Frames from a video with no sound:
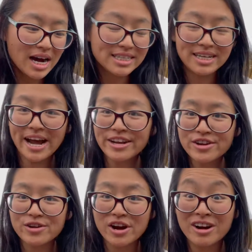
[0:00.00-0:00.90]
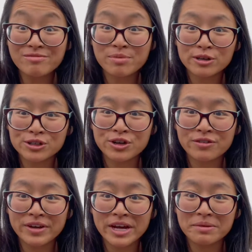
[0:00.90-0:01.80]
tenure of
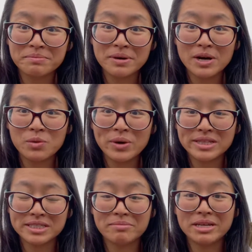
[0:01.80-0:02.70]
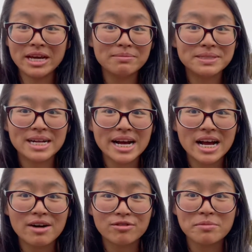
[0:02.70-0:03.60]
preserving, but with some tips that I
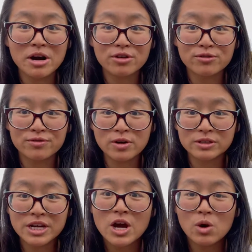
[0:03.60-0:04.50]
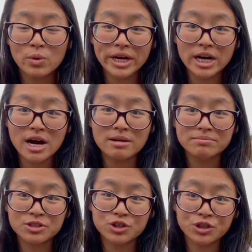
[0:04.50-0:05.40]
got from other folks when it
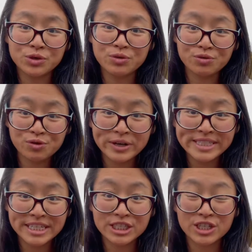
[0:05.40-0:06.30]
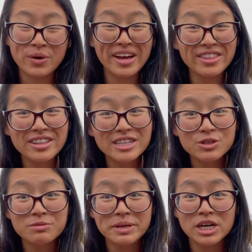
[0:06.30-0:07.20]
comes to freezing. So I thought
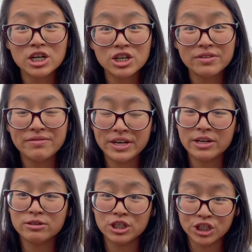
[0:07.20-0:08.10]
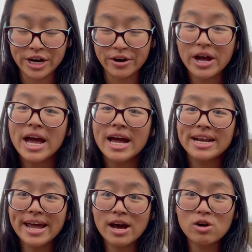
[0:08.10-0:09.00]
this would be a good video to share.
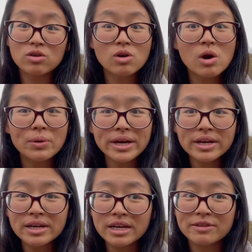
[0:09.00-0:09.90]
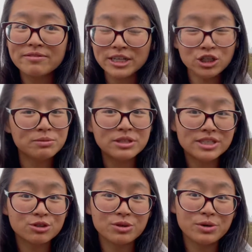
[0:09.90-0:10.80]
Now, growing vegetables
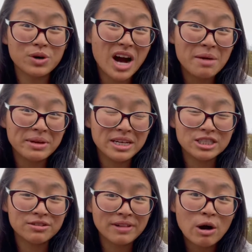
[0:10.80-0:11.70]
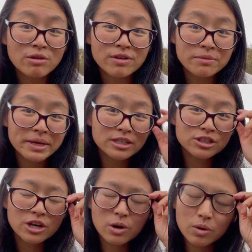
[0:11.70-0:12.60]
is really what got me into flower farming.
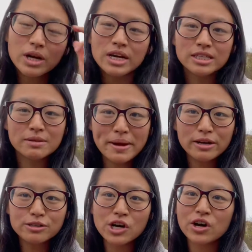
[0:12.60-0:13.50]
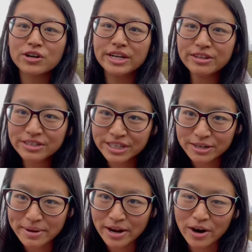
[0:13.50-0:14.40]
So tomatoes are near and dear
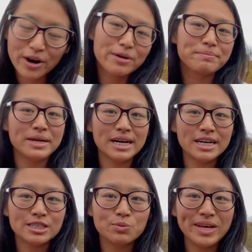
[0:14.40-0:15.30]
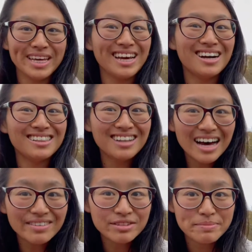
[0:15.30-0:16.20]
to my heart because we eat a
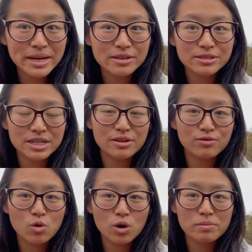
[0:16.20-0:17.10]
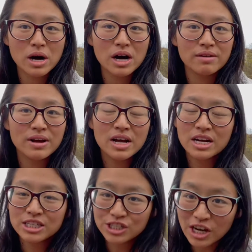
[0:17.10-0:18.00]
lot of tomatoes in the form of
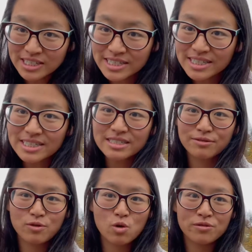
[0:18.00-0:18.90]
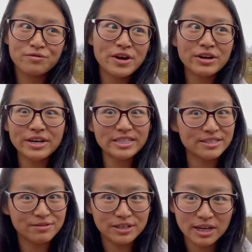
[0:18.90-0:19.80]
sauces for various
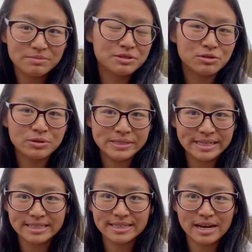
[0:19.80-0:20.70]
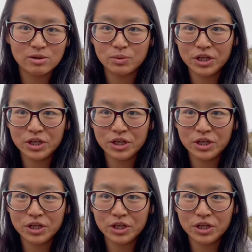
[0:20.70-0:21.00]
different types of cuisines that we